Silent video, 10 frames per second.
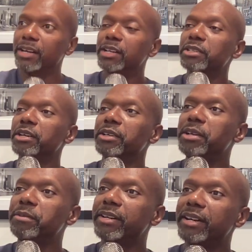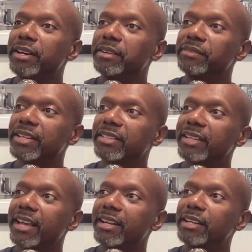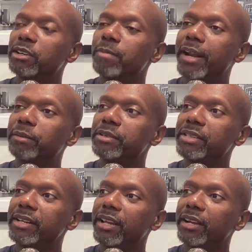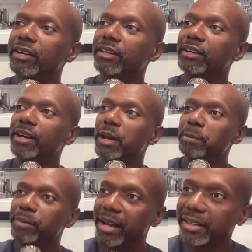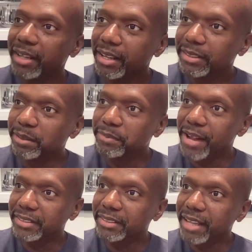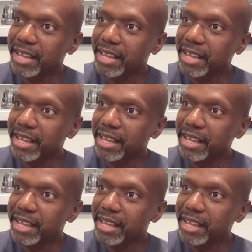So he went in there and investigated, and nobody was in there. But the fact that they